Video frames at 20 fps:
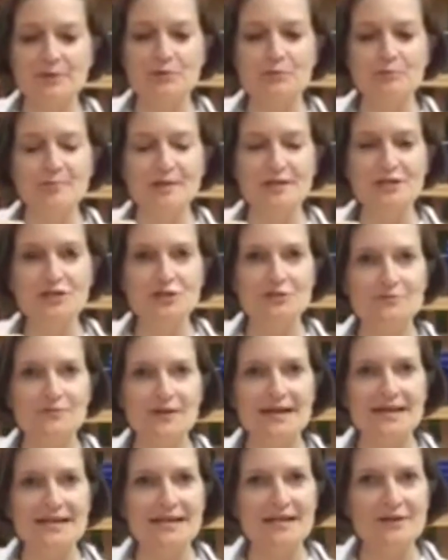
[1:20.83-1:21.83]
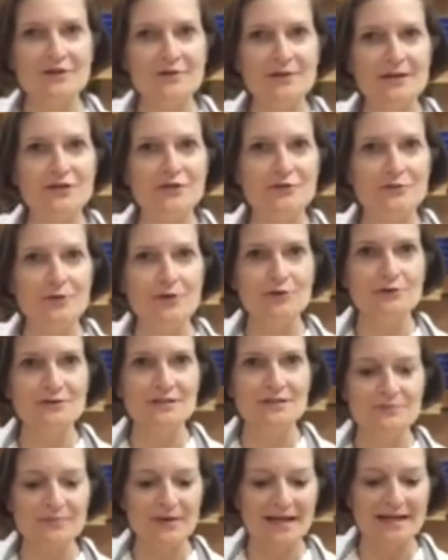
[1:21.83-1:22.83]
You pinch it right here and you hold
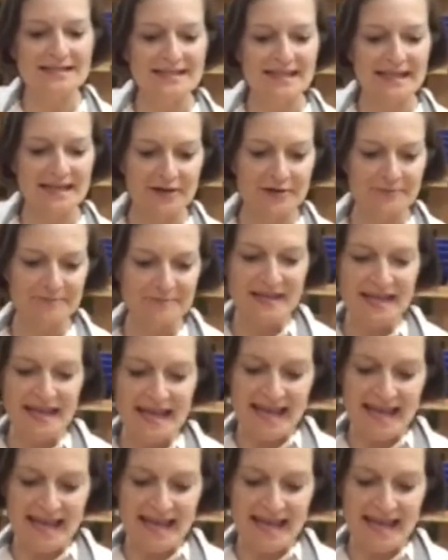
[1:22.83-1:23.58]
it right there.